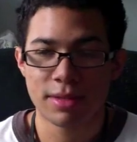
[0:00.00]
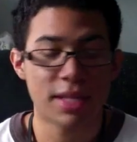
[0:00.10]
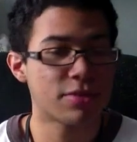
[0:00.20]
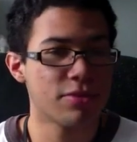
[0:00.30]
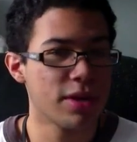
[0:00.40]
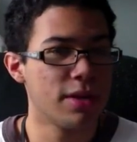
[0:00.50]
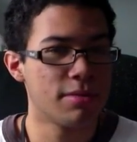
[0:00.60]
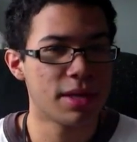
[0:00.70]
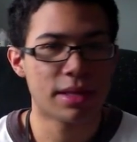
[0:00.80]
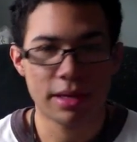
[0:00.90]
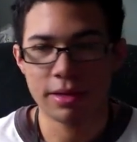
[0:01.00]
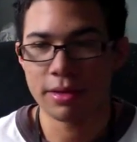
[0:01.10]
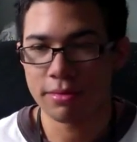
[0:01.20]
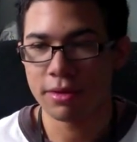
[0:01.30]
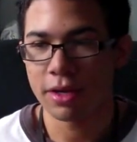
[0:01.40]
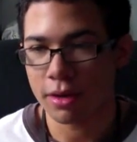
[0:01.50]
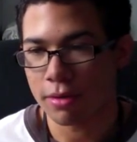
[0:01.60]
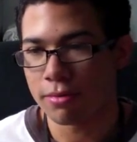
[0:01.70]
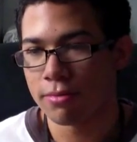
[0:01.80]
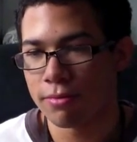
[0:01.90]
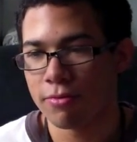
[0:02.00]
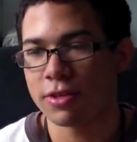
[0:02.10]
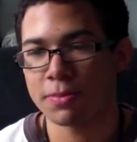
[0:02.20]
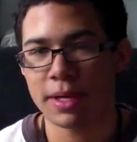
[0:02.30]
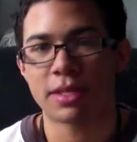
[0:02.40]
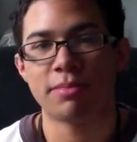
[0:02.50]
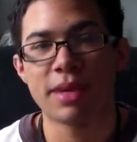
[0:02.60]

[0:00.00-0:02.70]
that's great that they could respect